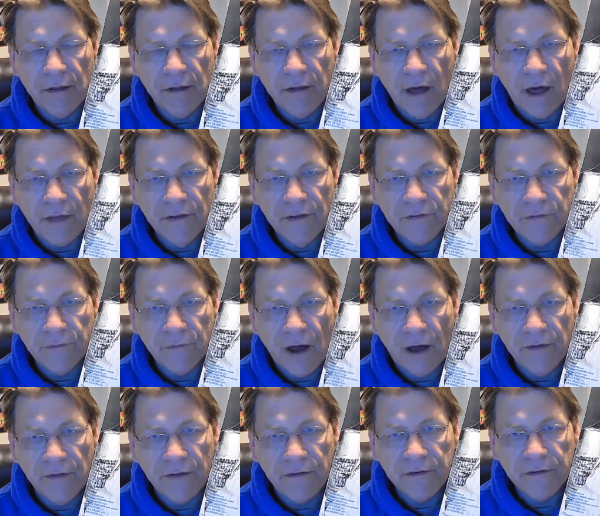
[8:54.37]
On
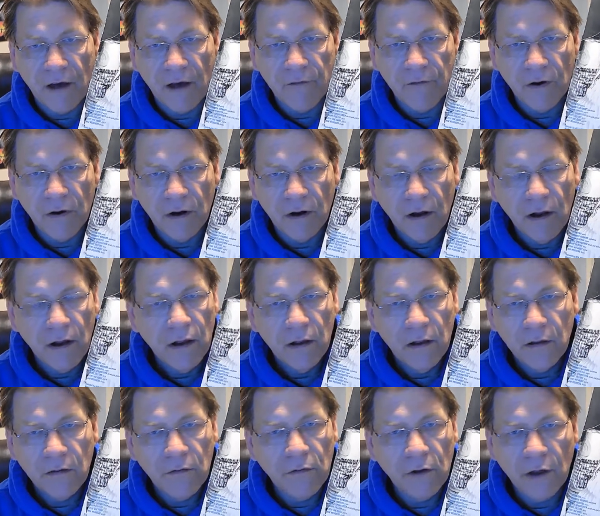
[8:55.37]
this cover,
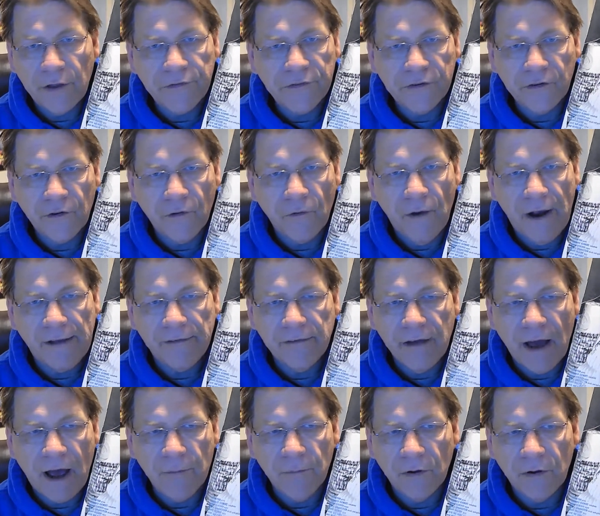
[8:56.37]
it's great.
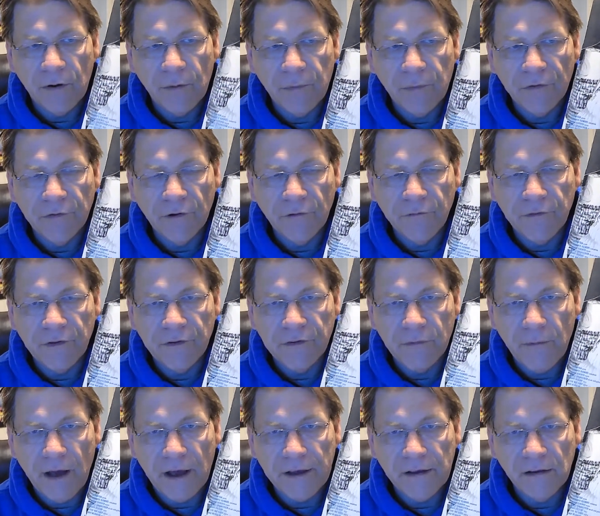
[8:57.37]
I'm going to preserve this in
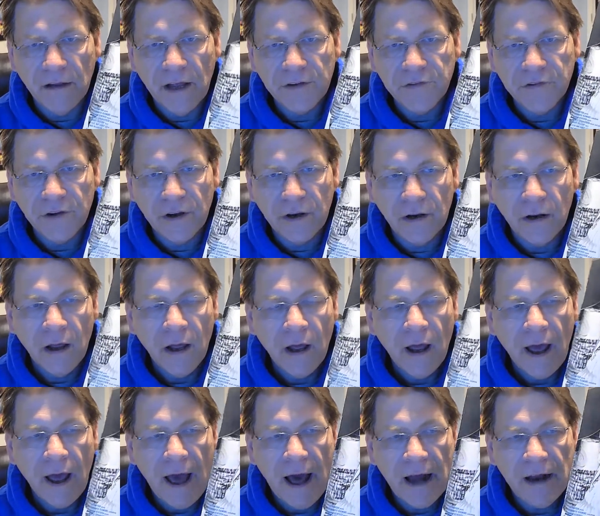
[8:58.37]
my collection.
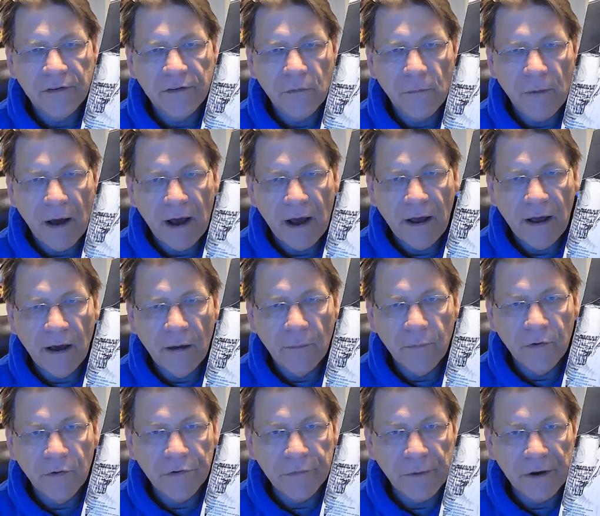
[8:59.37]
Add it to my
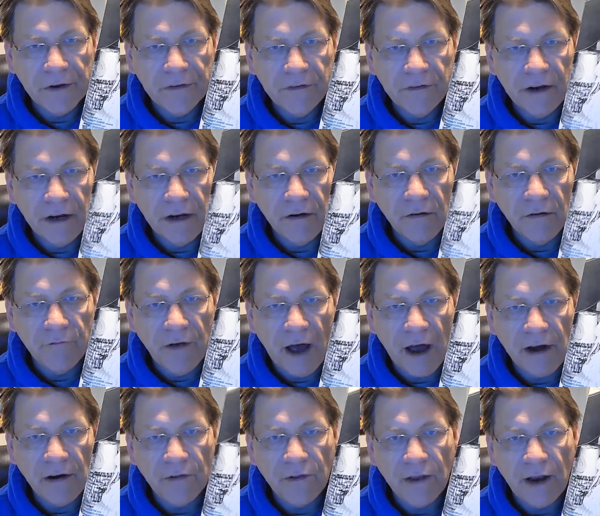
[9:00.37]
Bruce Springsteen
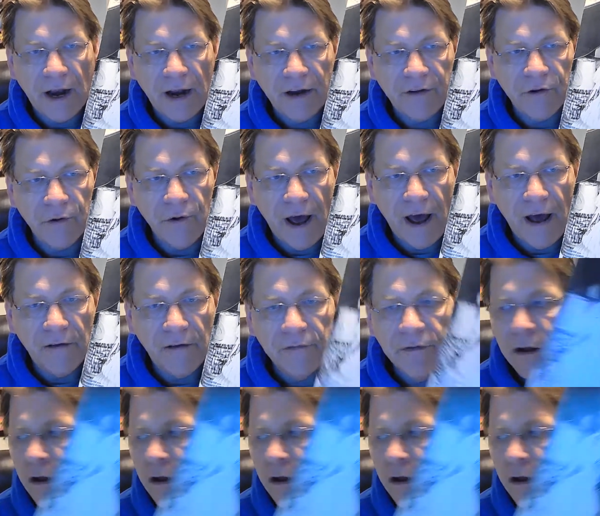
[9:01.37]
vinyl that I do have.